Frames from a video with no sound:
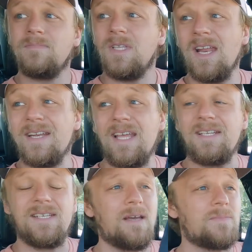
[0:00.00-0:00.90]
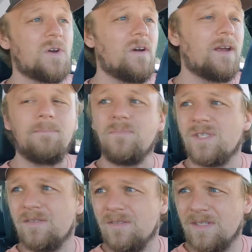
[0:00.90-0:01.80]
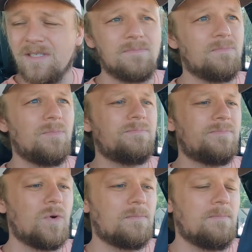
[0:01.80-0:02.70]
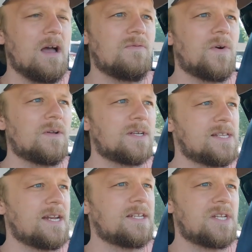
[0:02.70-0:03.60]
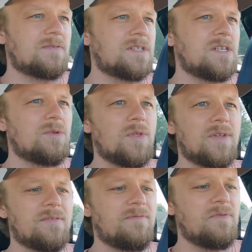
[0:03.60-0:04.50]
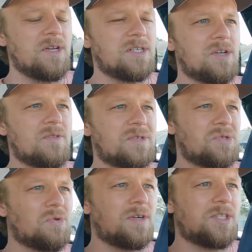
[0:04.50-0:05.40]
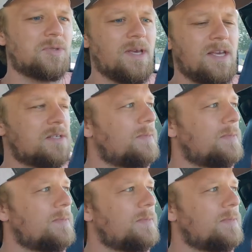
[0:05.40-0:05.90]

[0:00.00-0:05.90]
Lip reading: A lot of dead time. Sorry. It's more my fault, and then I just have to deal with all the footage and all the storage space.